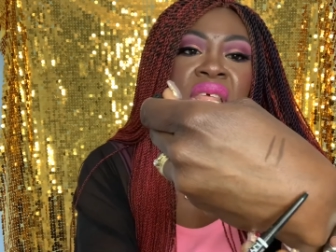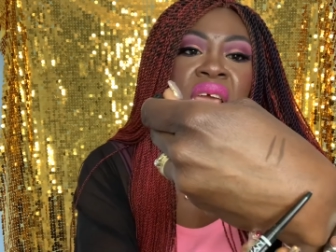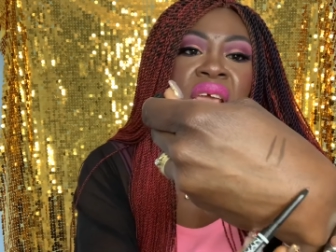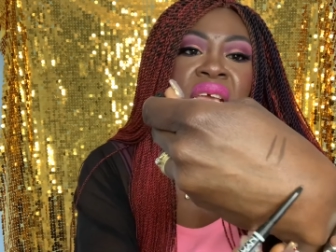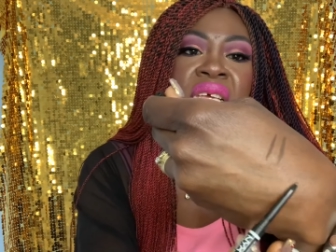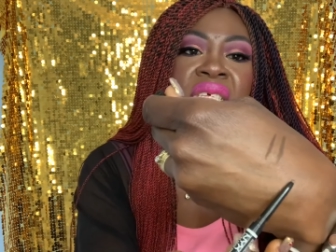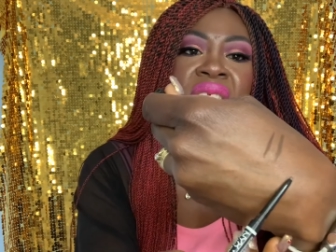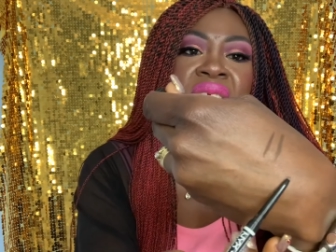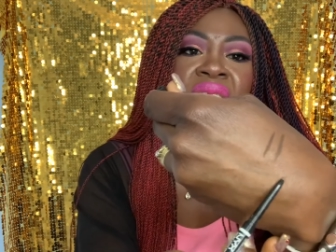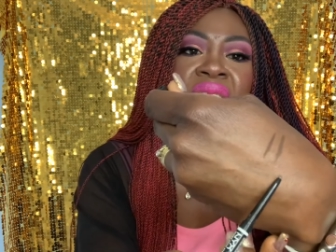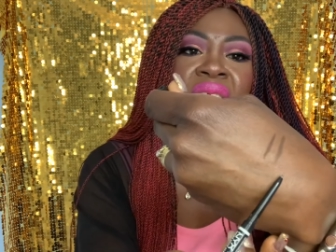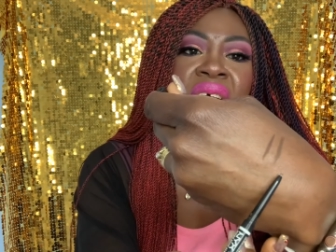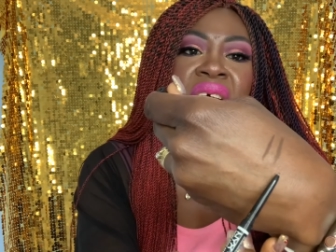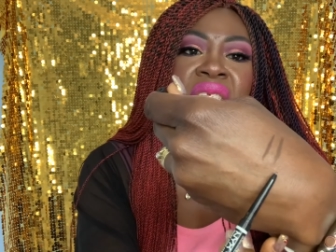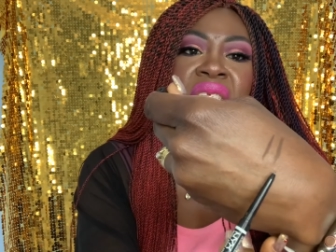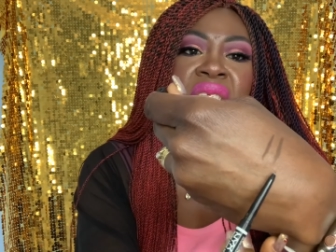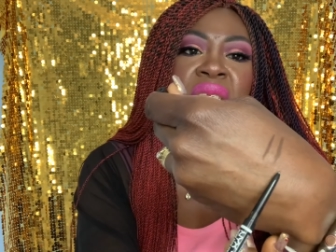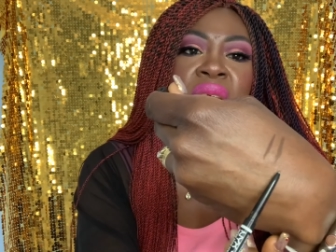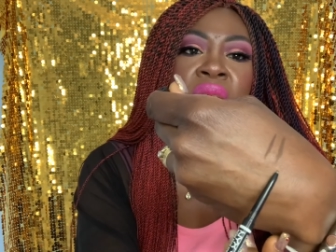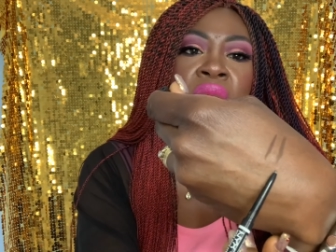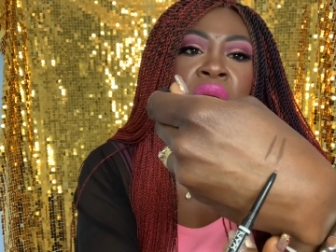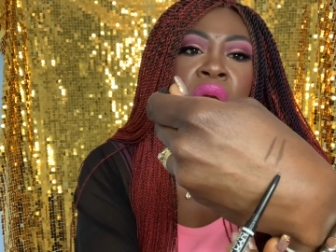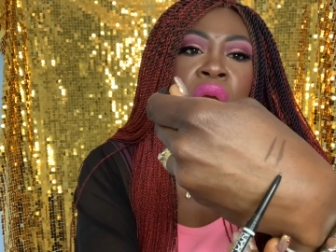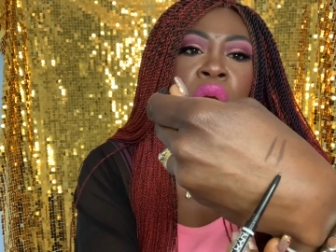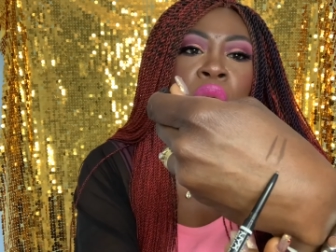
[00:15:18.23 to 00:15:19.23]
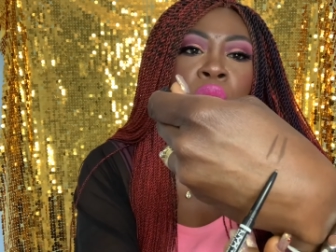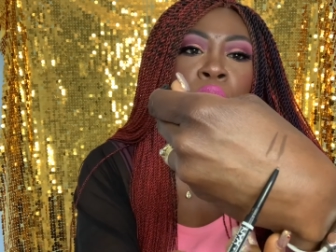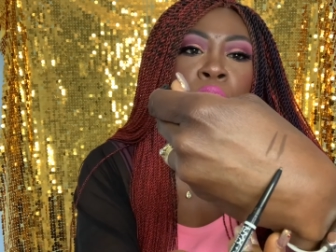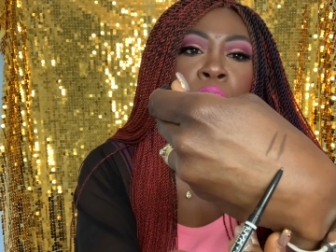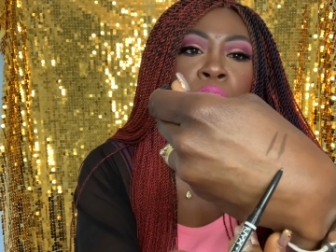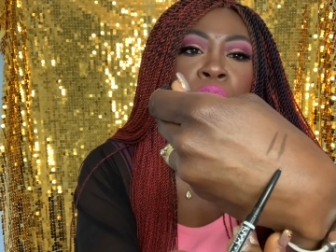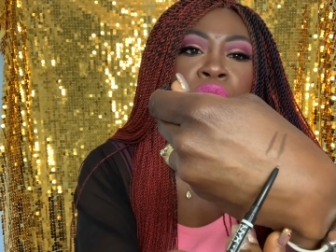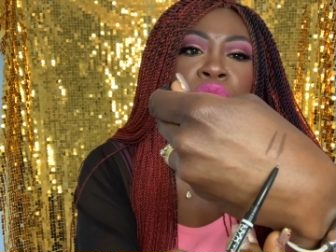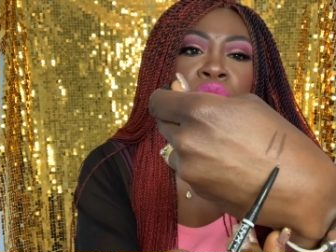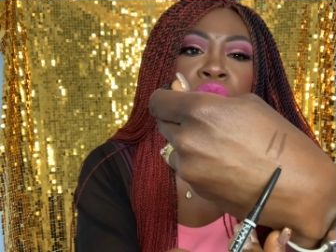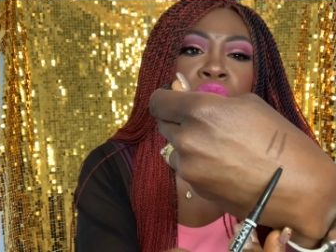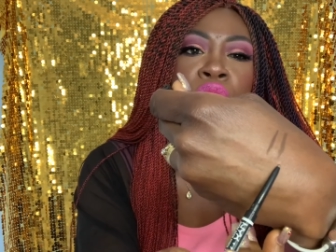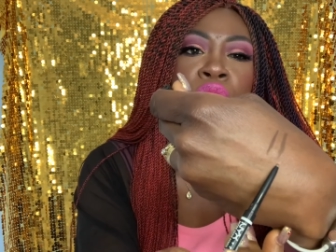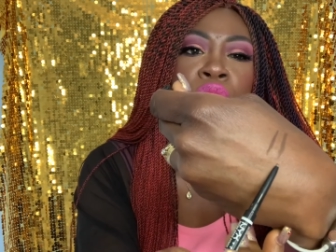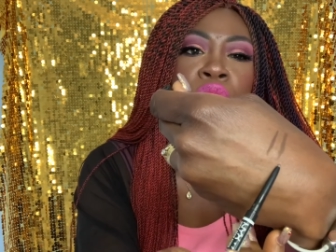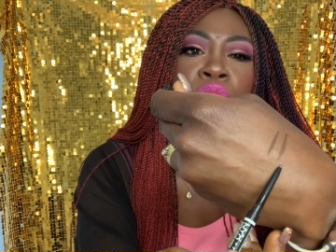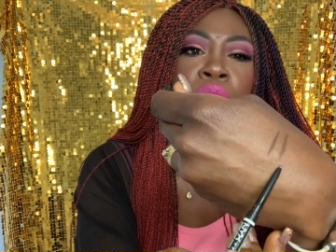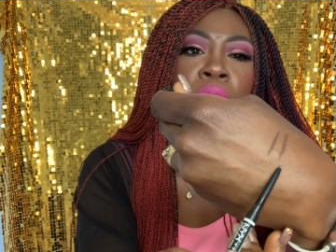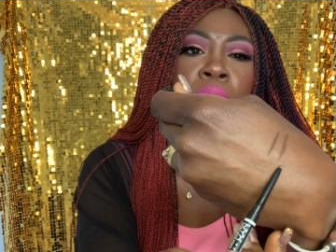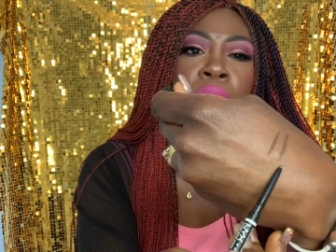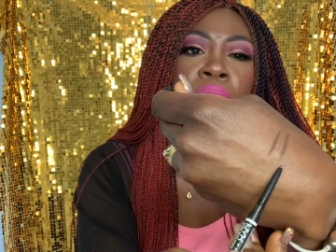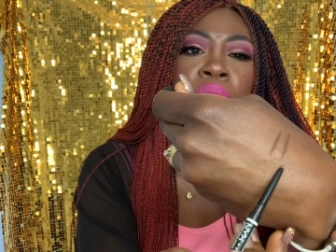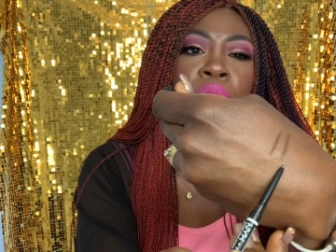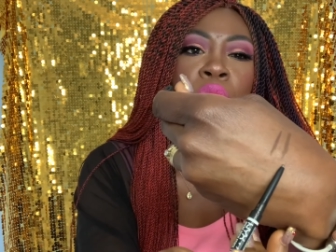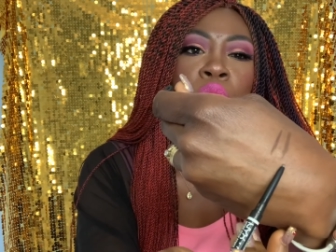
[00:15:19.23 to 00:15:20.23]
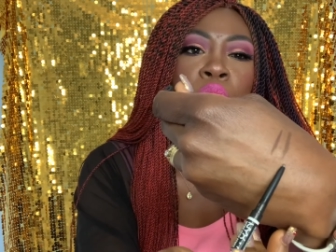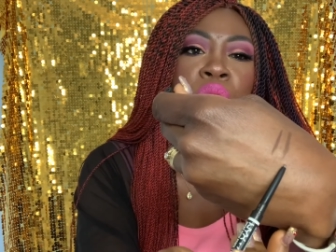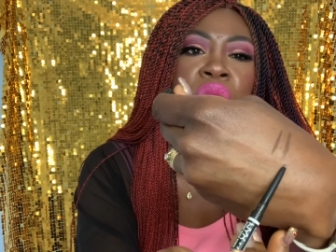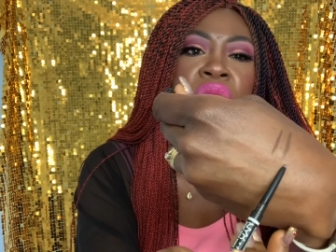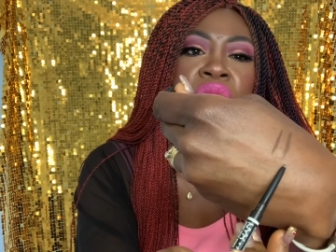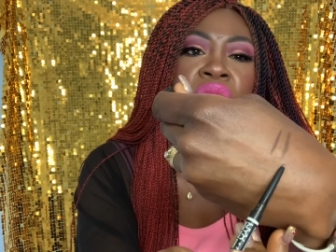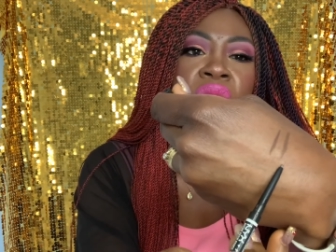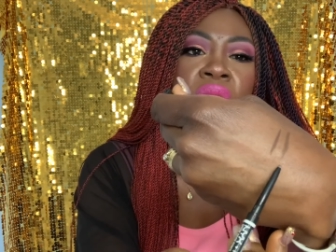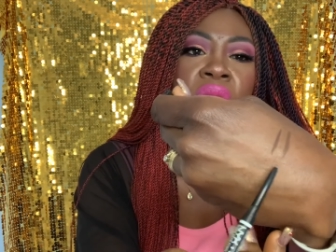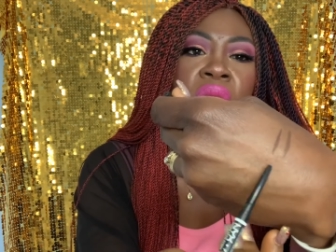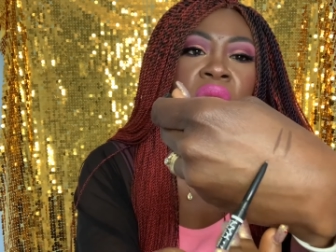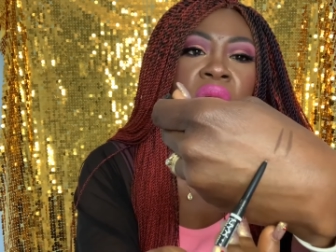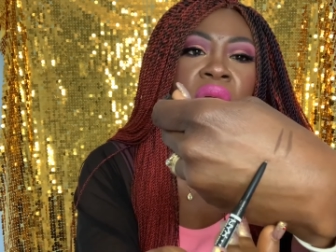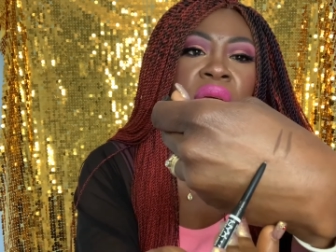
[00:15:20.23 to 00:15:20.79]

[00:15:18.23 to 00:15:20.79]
You can see that's going to more dark,